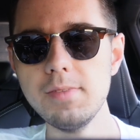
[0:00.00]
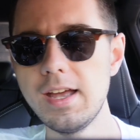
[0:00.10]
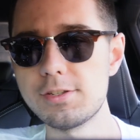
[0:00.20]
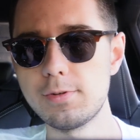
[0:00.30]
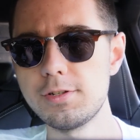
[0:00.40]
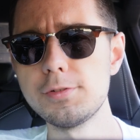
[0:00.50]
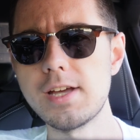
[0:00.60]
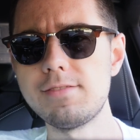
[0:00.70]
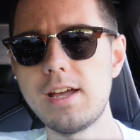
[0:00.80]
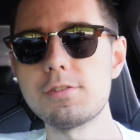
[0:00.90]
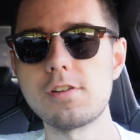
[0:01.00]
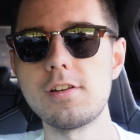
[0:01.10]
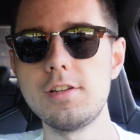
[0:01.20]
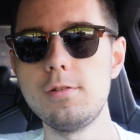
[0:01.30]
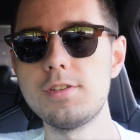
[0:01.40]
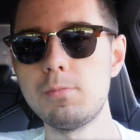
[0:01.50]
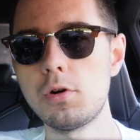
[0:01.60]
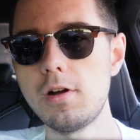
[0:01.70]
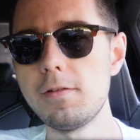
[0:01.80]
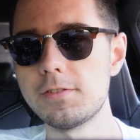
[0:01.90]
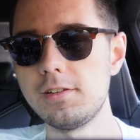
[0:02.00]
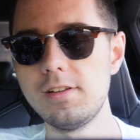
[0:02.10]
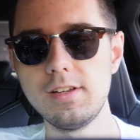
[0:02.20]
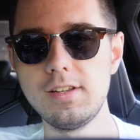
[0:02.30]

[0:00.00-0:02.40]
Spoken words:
As a result, I've now started to use it more often.